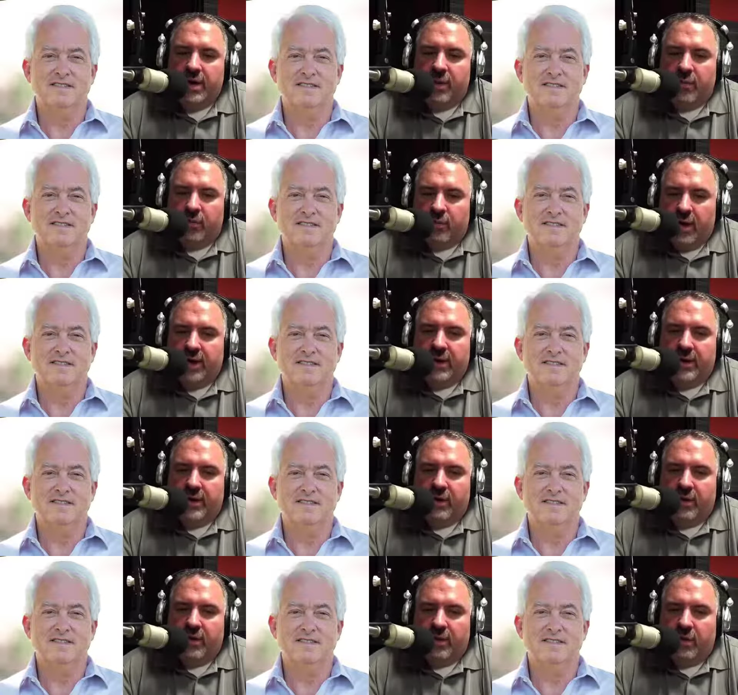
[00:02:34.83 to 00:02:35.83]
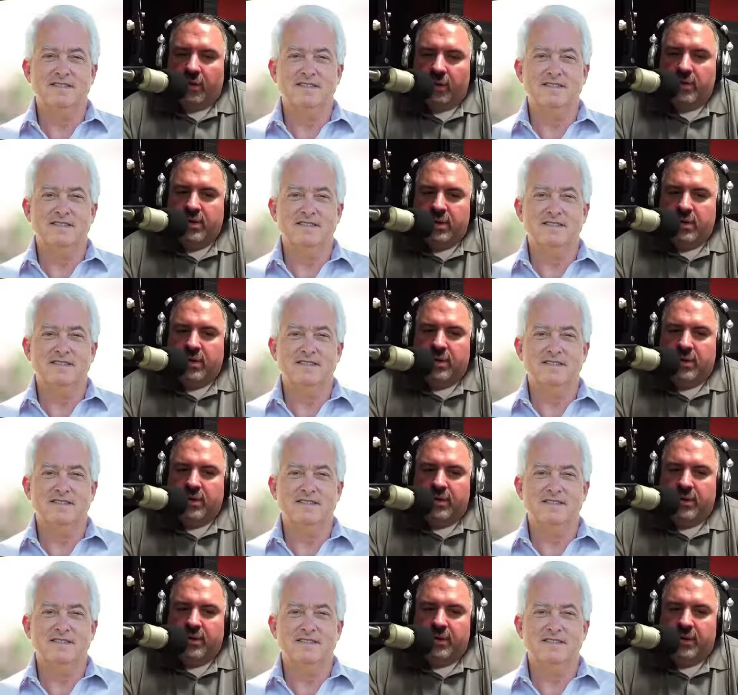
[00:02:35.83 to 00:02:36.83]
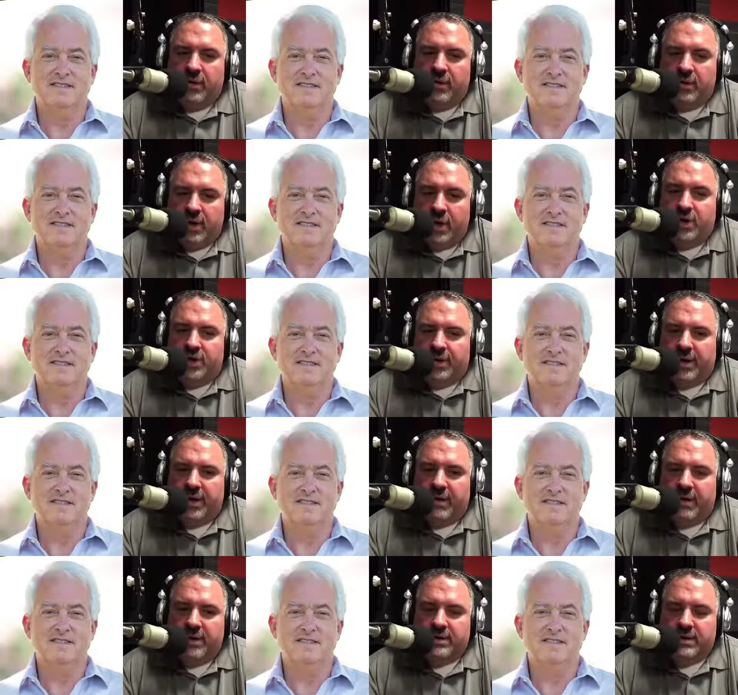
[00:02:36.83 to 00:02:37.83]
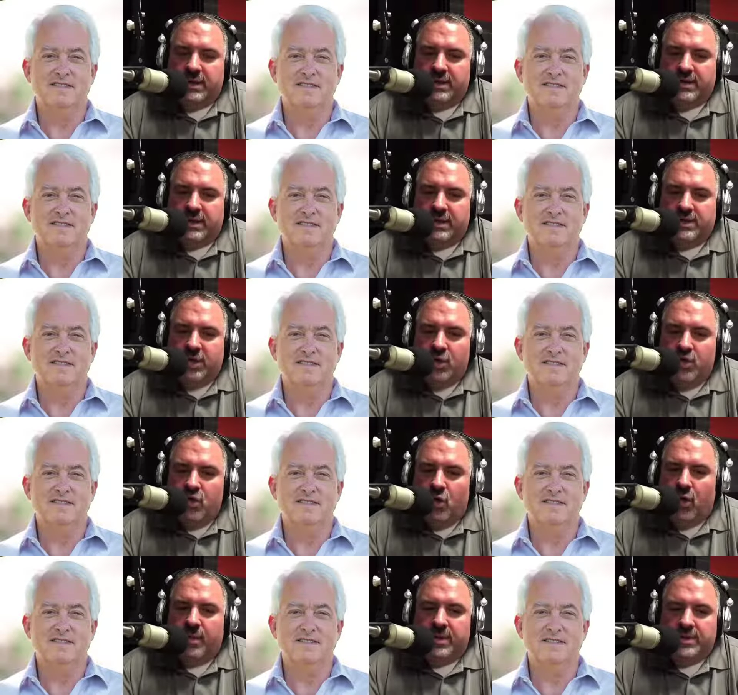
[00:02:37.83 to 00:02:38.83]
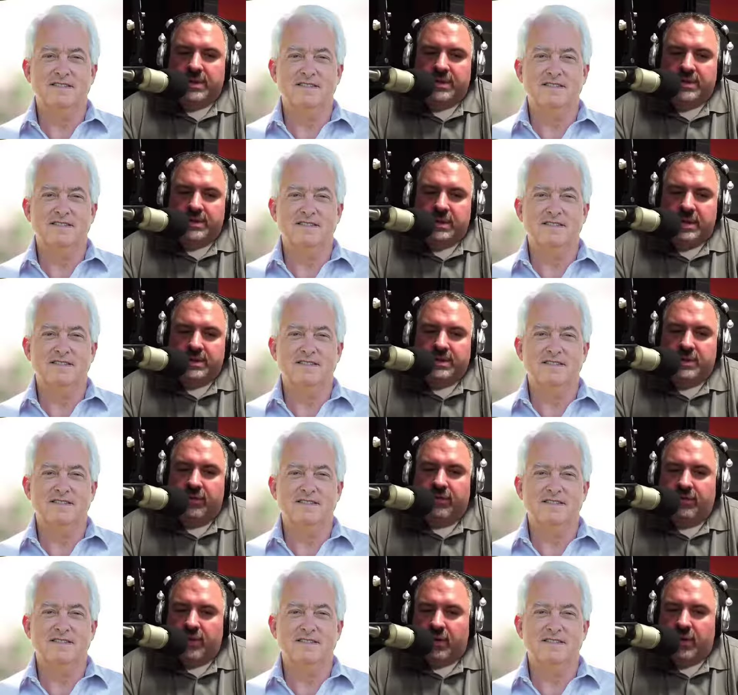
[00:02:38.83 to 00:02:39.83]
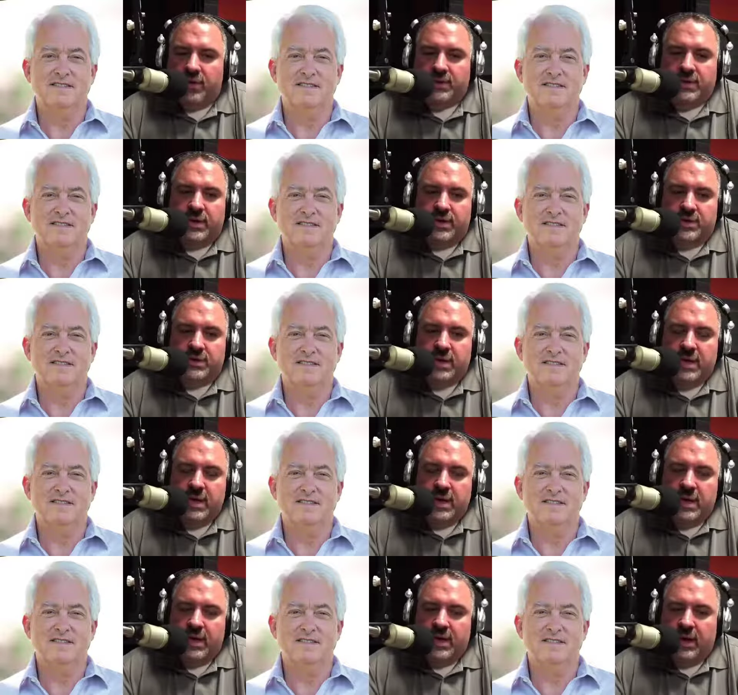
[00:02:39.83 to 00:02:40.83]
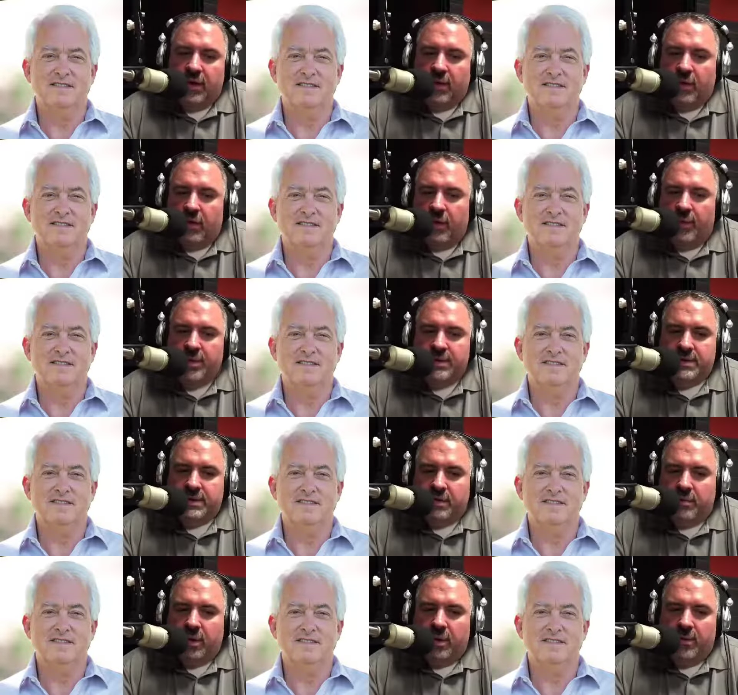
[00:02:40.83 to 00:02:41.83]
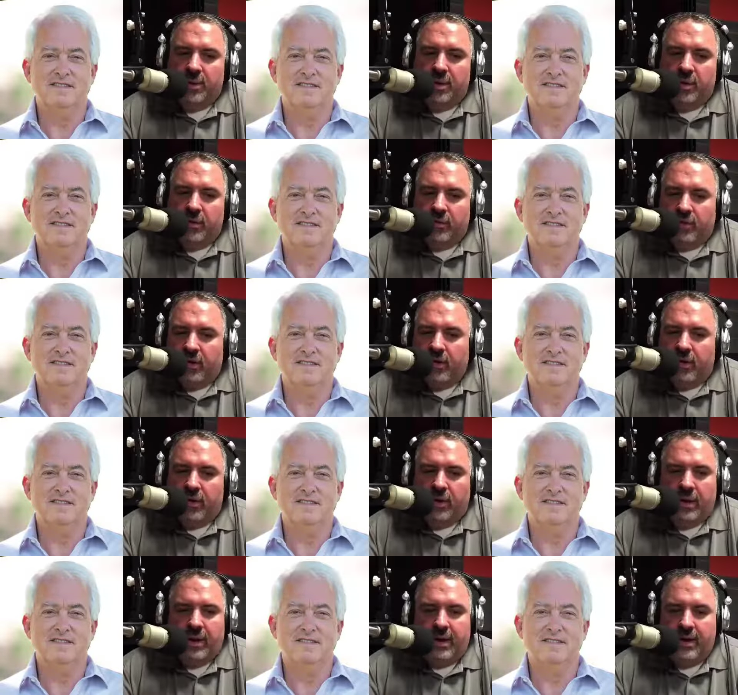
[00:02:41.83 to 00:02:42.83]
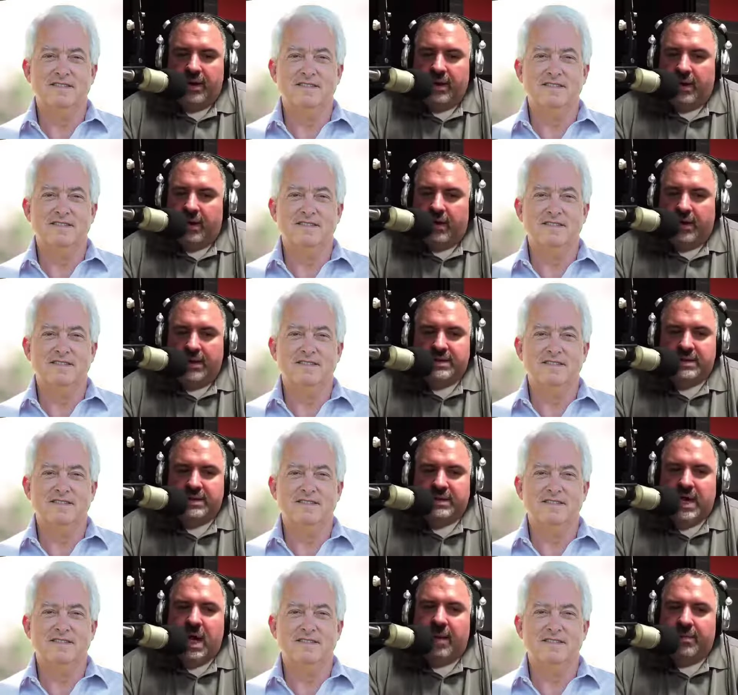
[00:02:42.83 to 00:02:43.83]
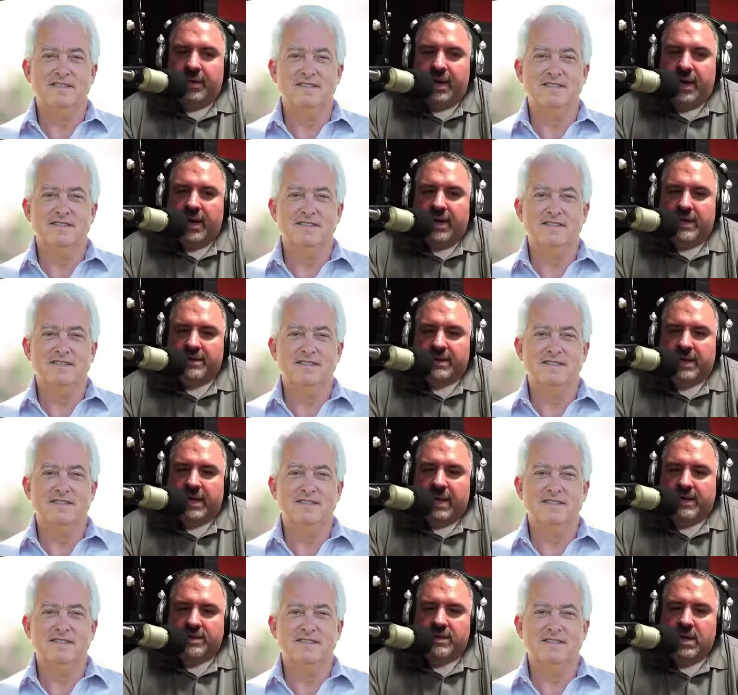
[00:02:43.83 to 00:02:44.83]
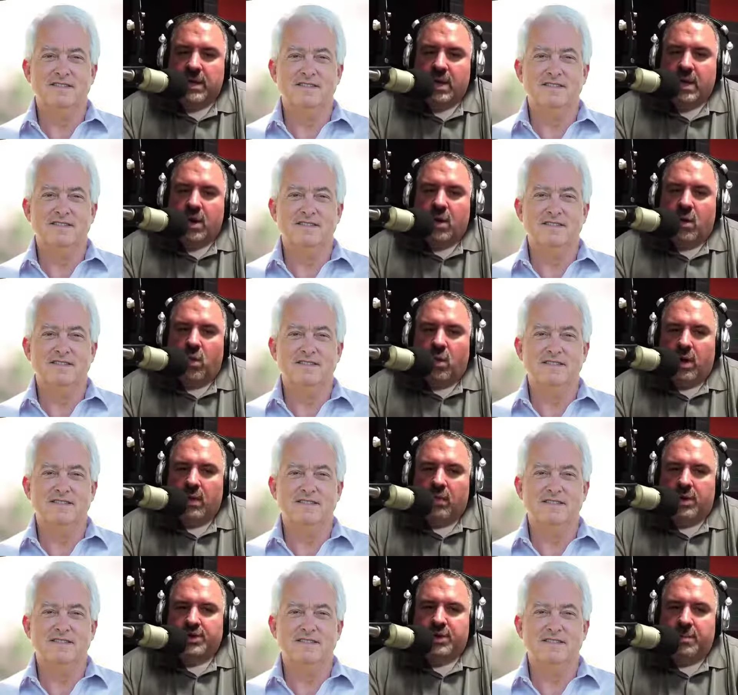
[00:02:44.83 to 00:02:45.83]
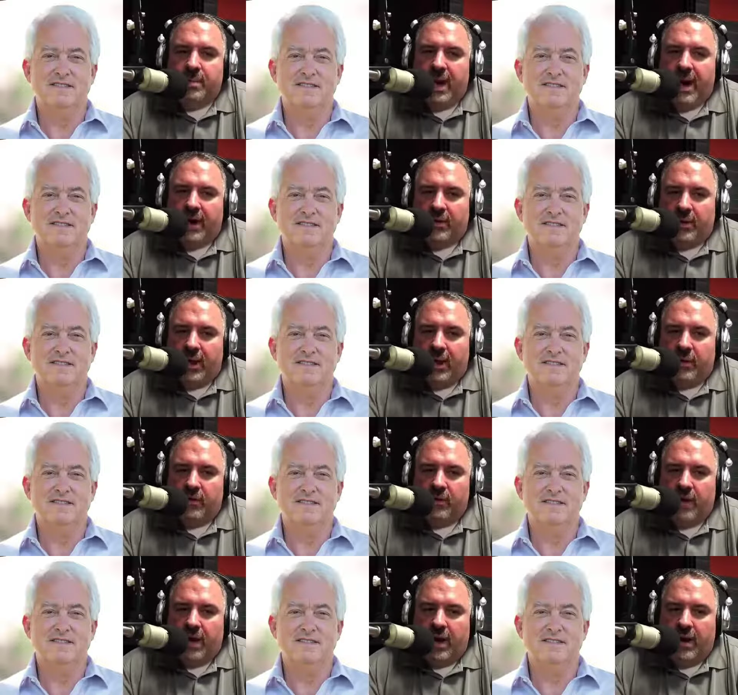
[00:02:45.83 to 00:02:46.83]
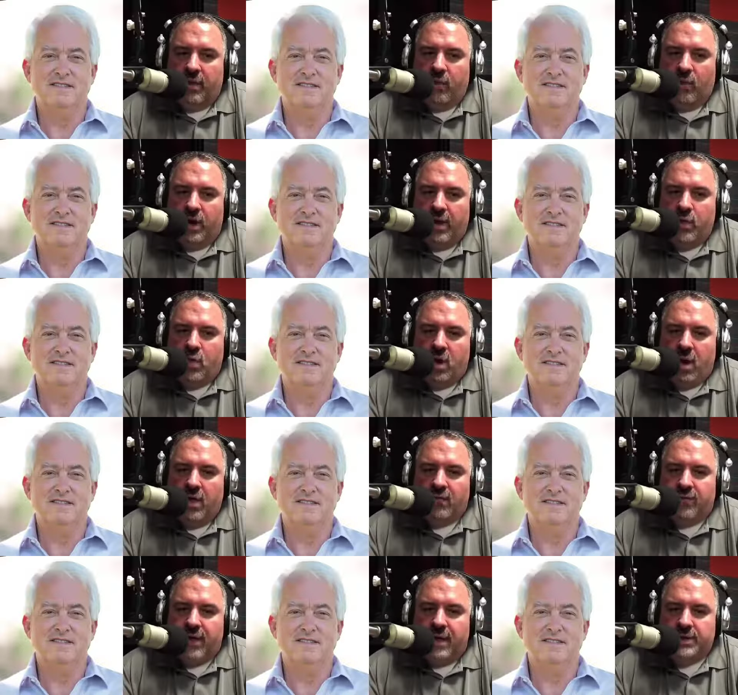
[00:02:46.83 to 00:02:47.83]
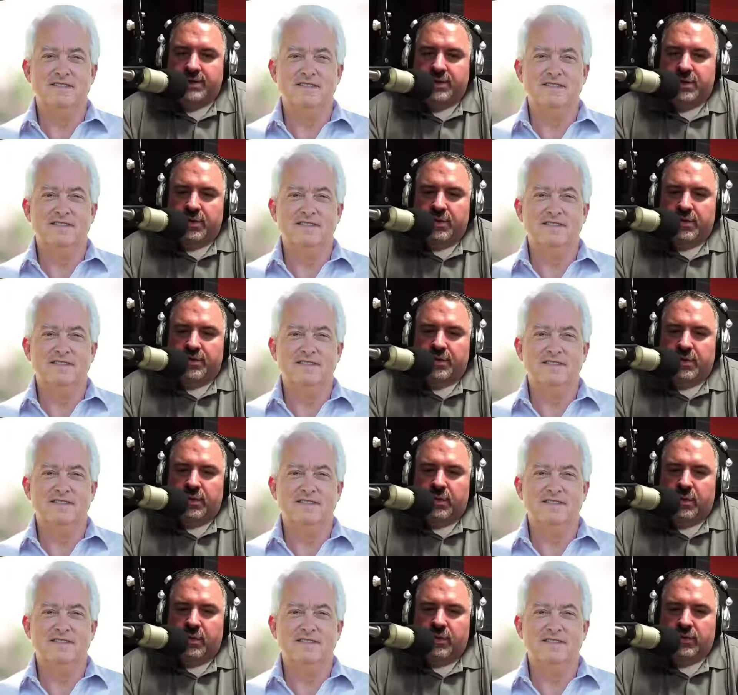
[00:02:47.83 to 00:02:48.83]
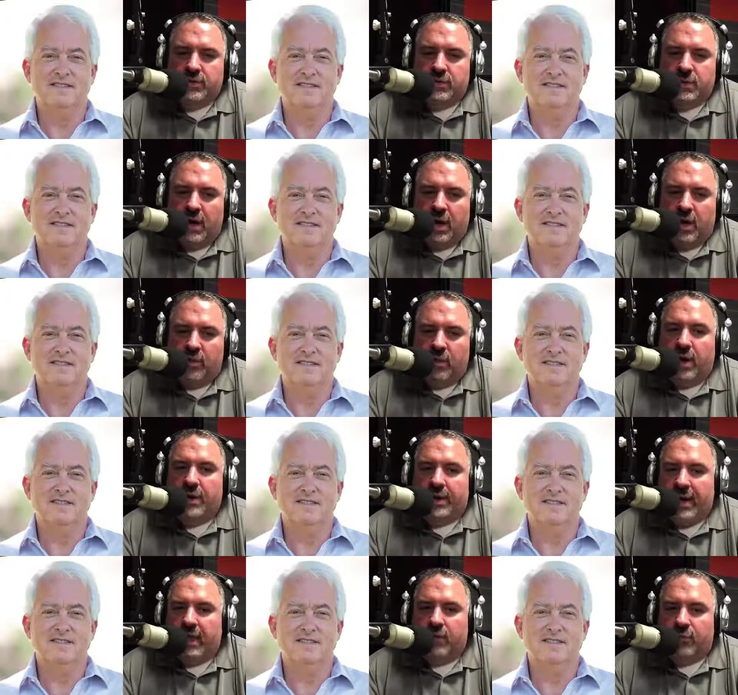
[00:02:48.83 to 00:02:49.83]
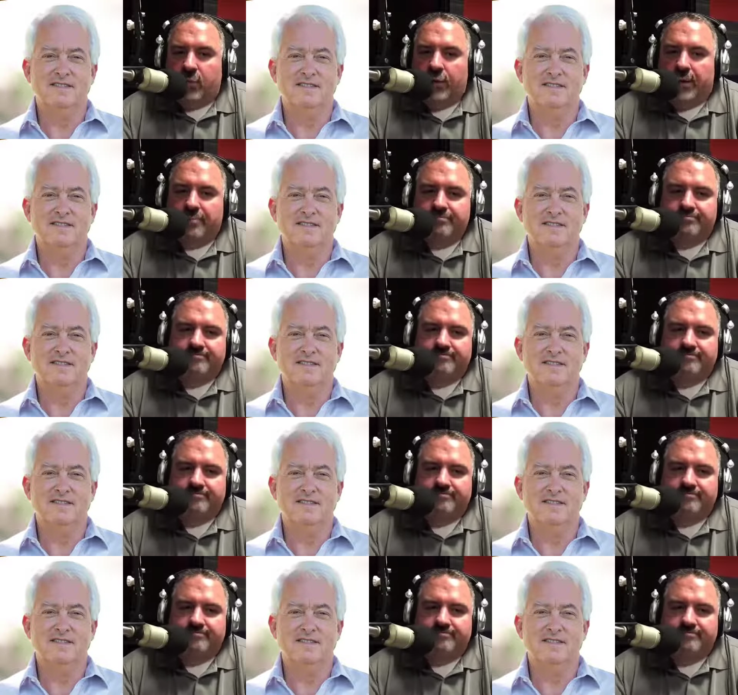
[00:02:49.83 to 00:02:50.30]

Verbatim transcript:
Speaker 1: you're running your your own little little country here it's it's it's enormous it's it's diverse there's you know, urban, suburban, and rural. Eh, you know, it's as complicated as it gets. What what's your background and what qualifies you to uh, run California?